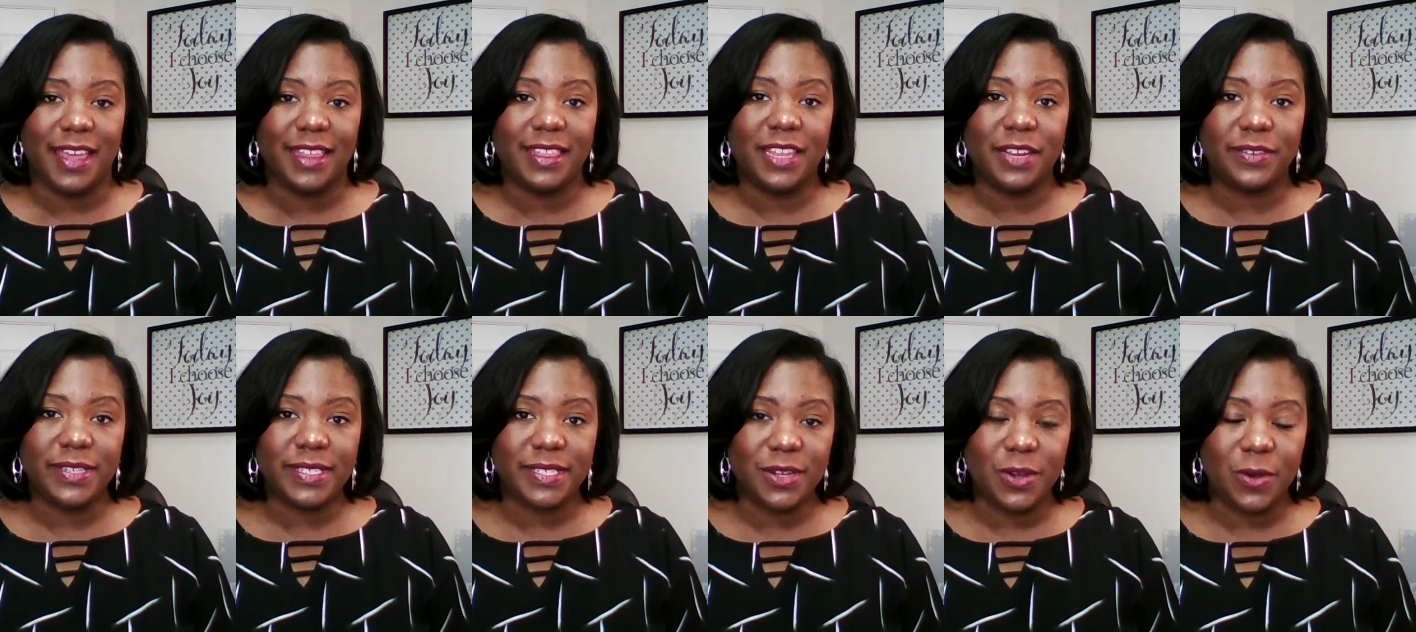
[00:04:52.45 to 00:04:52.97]

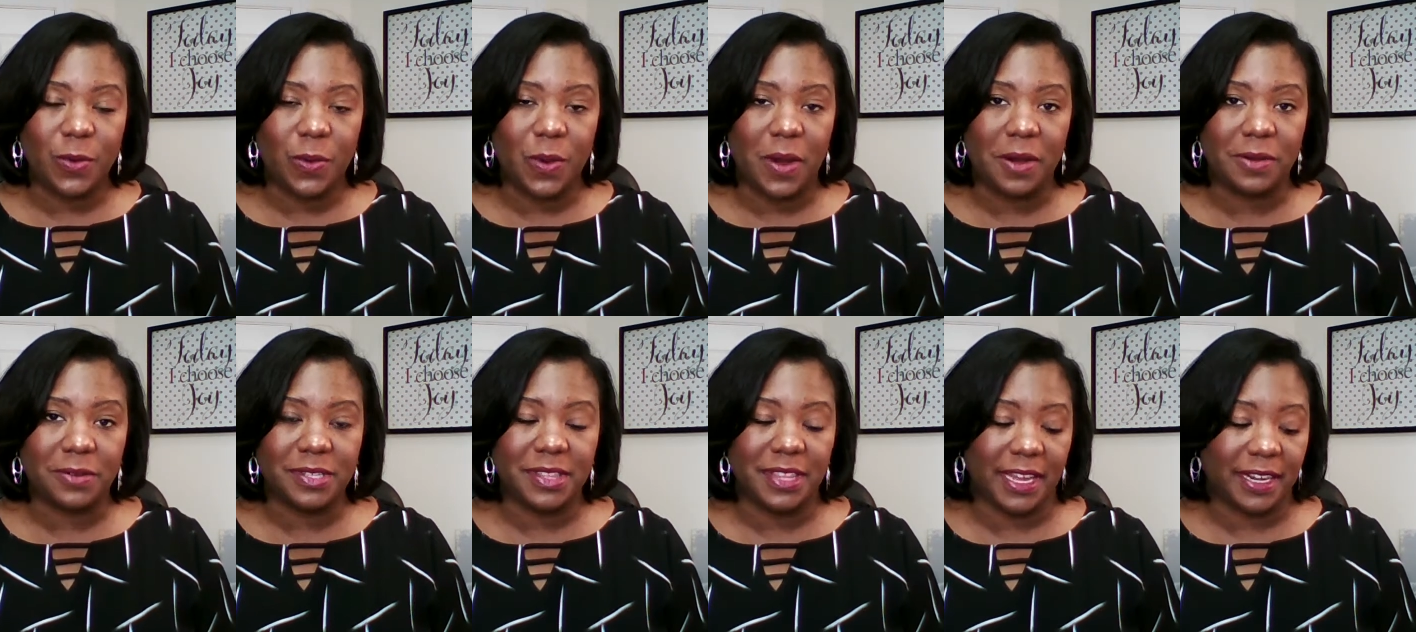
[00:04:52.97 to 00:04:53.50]
There is a
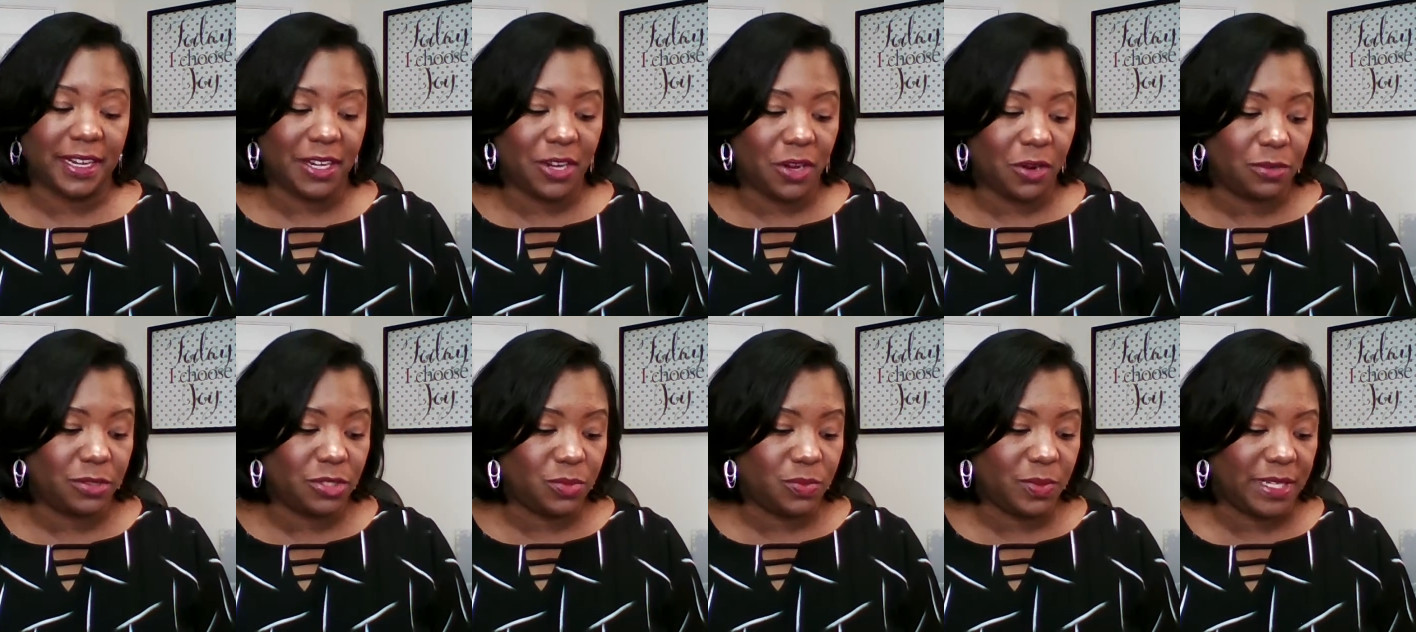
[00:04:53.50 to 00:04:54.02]
quote that a
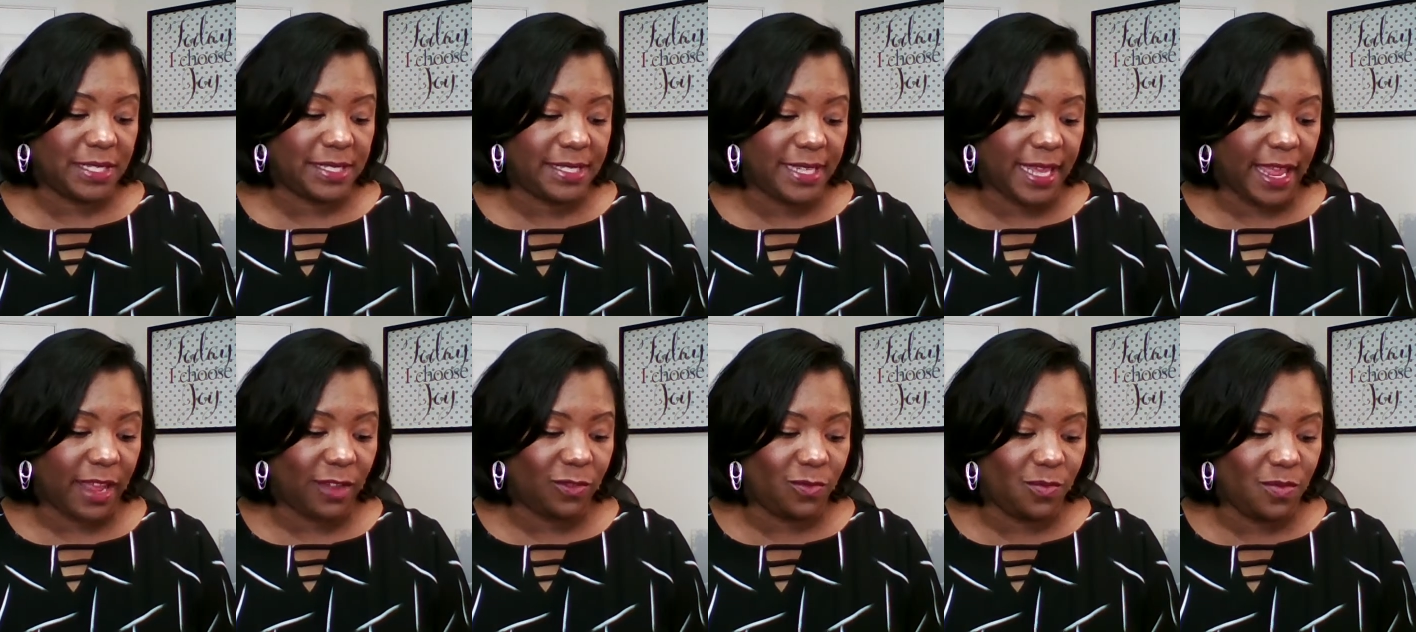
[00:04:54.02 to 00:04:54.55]
coach once
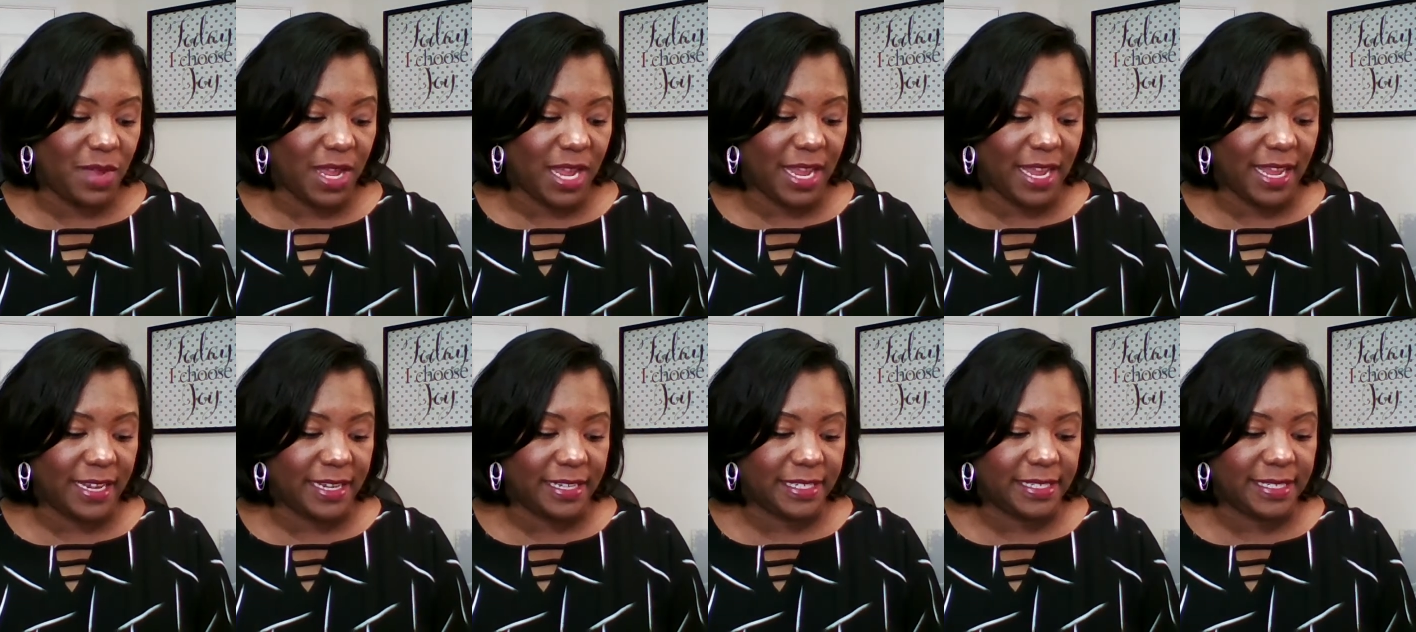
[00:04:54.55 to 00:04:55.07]
gave
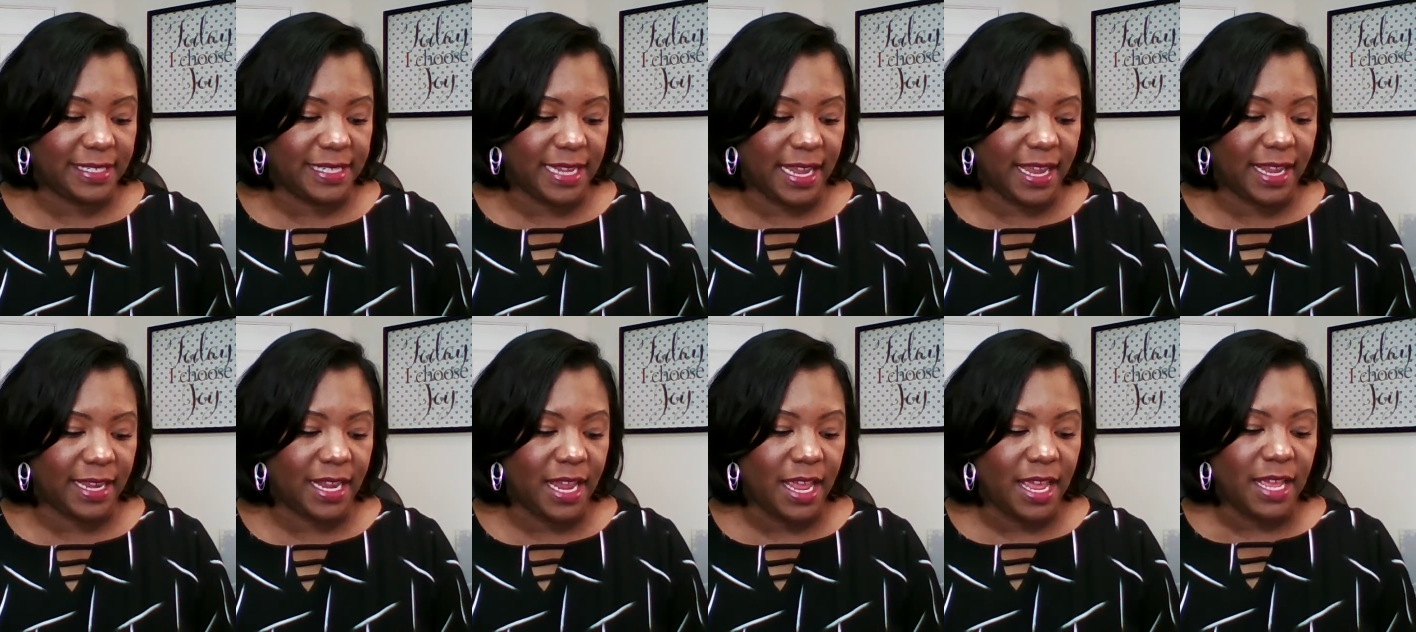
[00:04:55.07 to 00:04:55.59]
me, and it
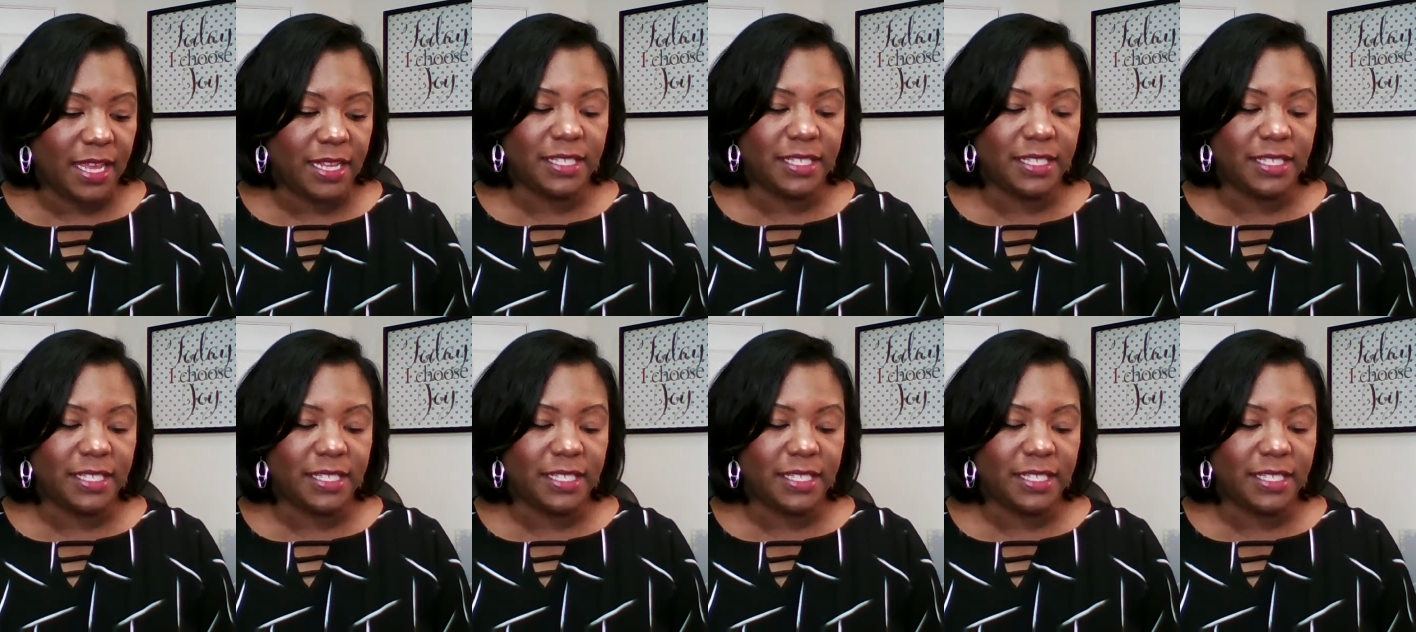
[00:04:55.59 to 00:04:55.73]
said,